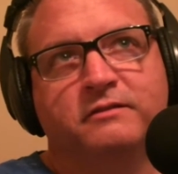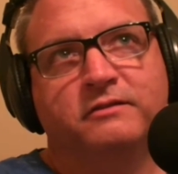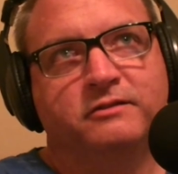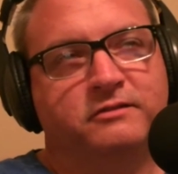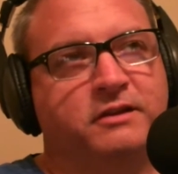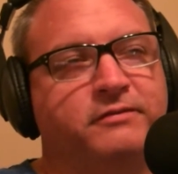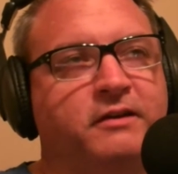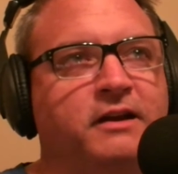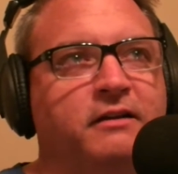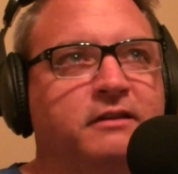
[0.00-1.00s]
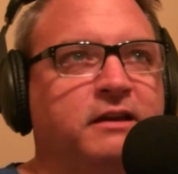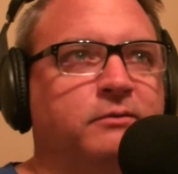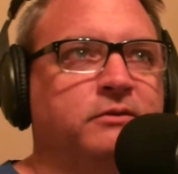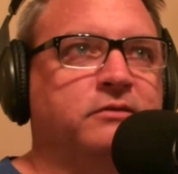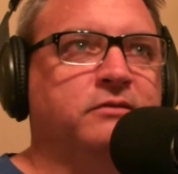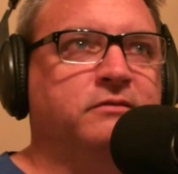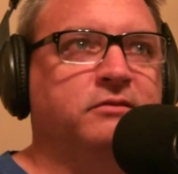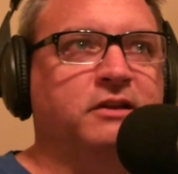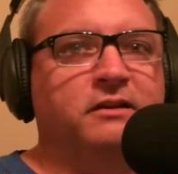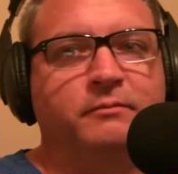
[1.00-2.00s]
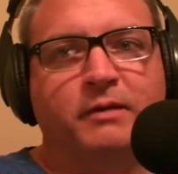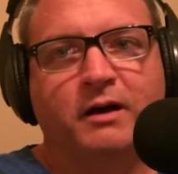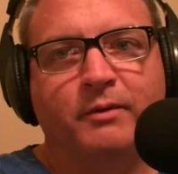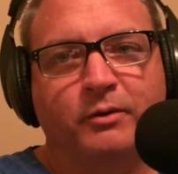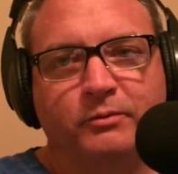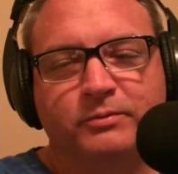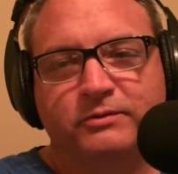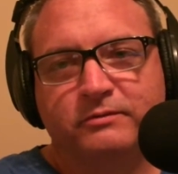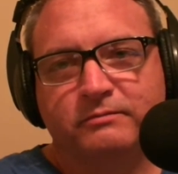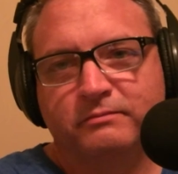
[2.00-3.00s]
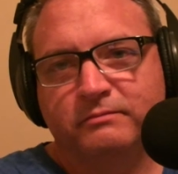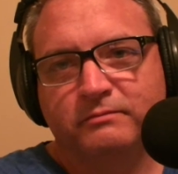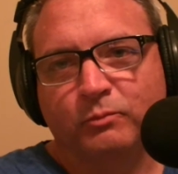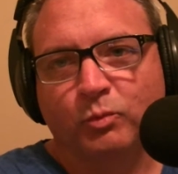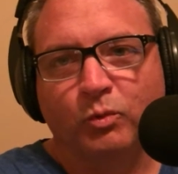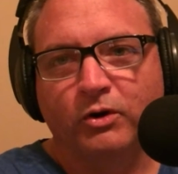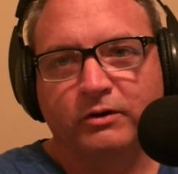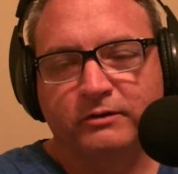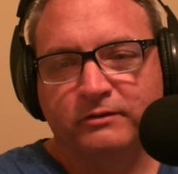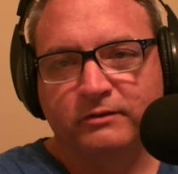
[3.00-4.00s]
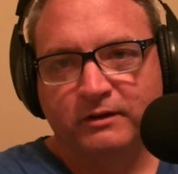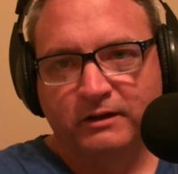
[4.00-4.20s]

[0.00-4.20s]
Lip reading: she found out that he was stealing Bob Hope's words.